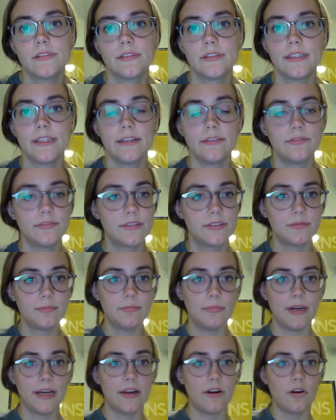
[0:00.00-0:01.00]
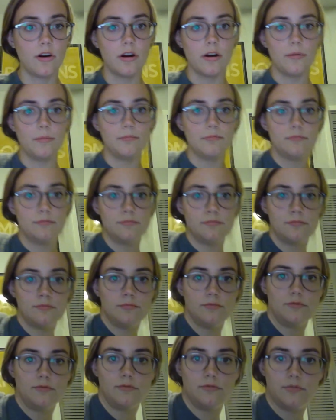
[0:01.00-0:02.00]
lift my arm,
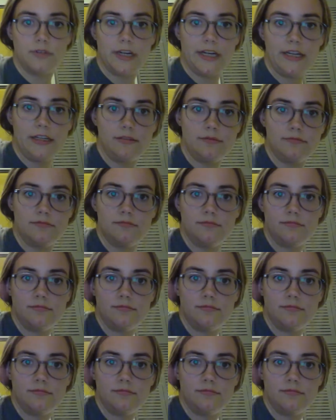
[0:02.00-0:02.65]
right?